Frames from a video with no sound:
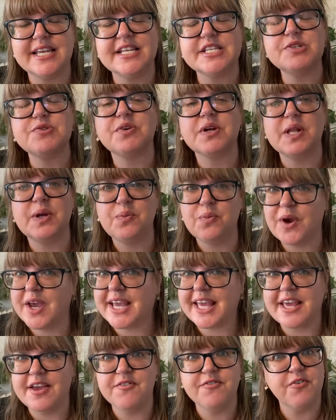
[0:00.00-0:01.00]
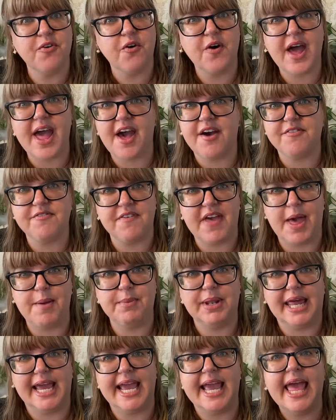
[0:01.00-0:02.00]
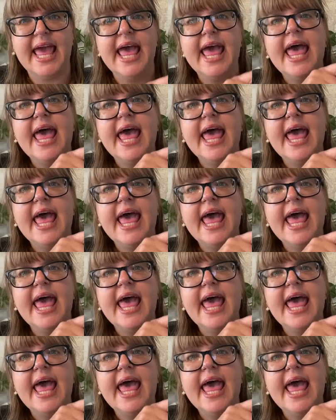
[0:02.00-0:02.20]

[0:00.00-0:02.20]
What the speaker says: It's really working for our family.